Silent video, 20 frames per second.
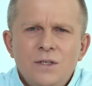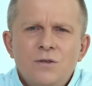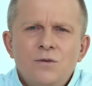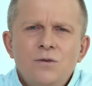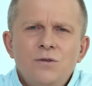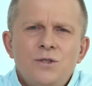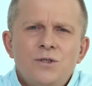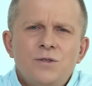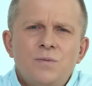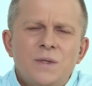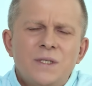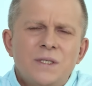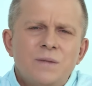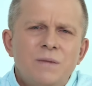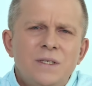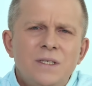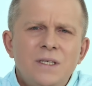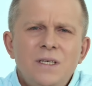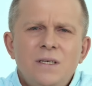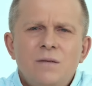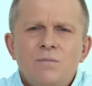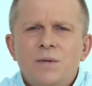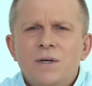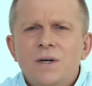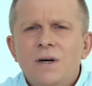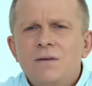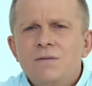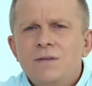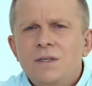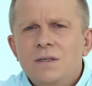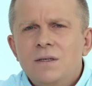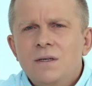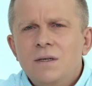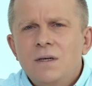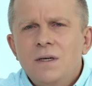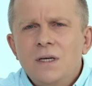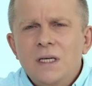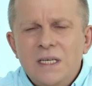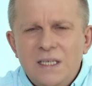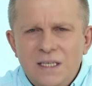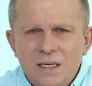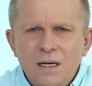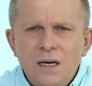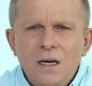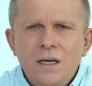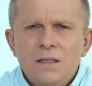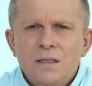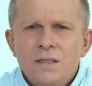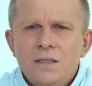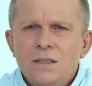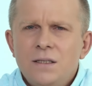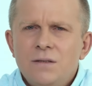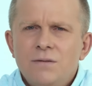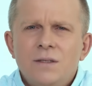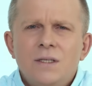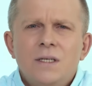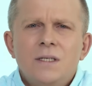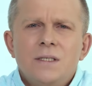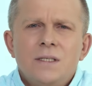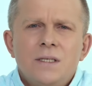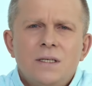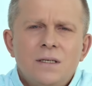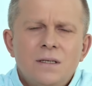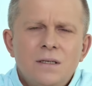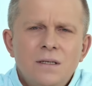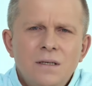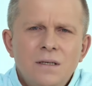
You don't want to face the truth and reality.